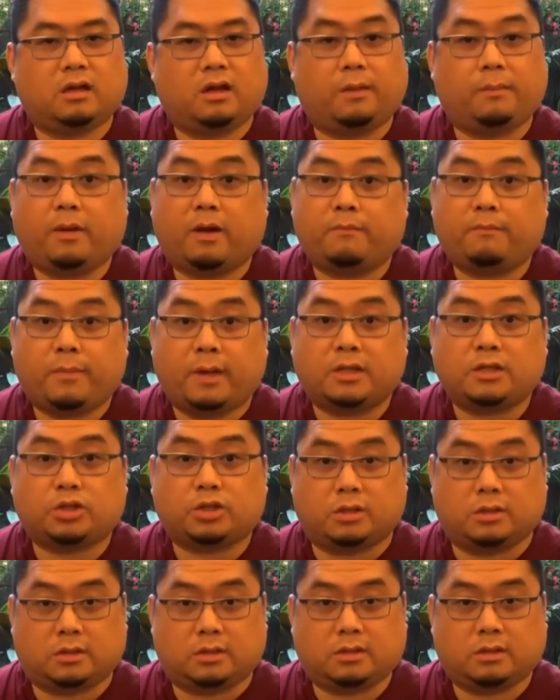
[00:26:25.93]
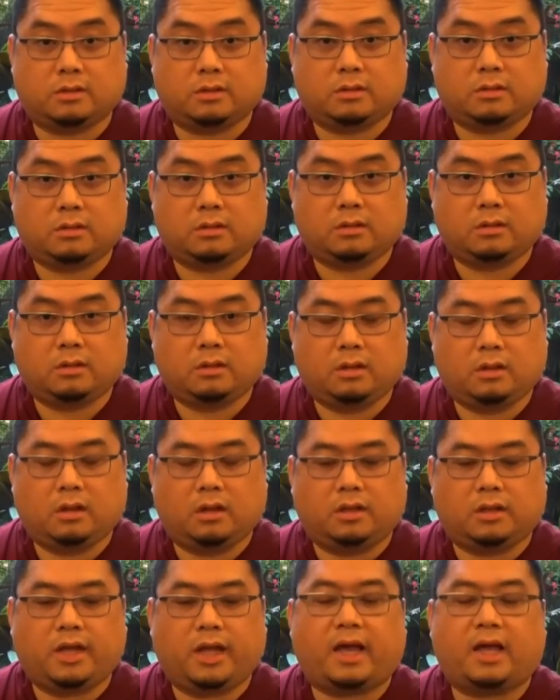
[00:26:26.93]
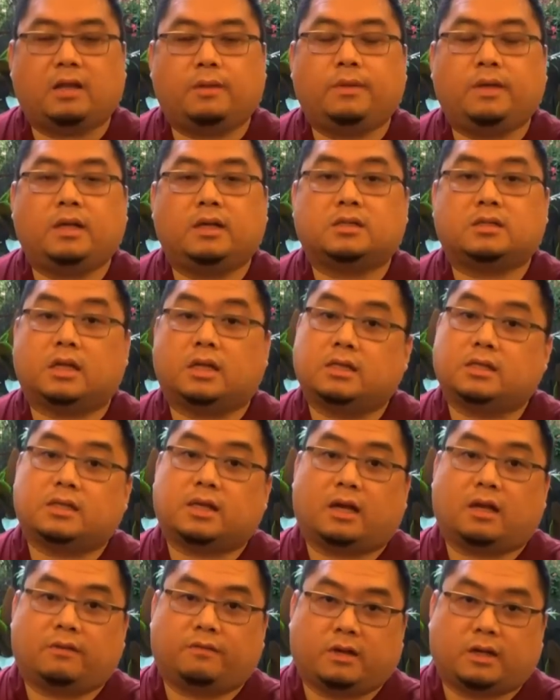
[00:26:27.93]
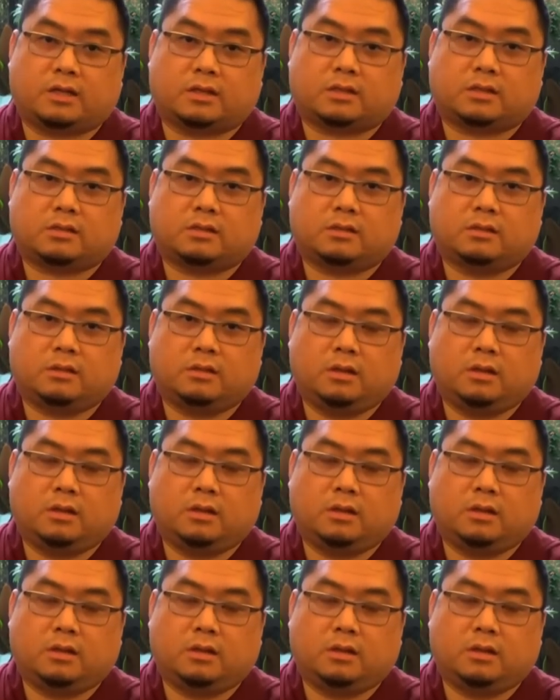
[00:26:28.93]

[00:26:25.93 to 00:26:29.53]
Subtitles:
above mentioned. The enemy is inside of us.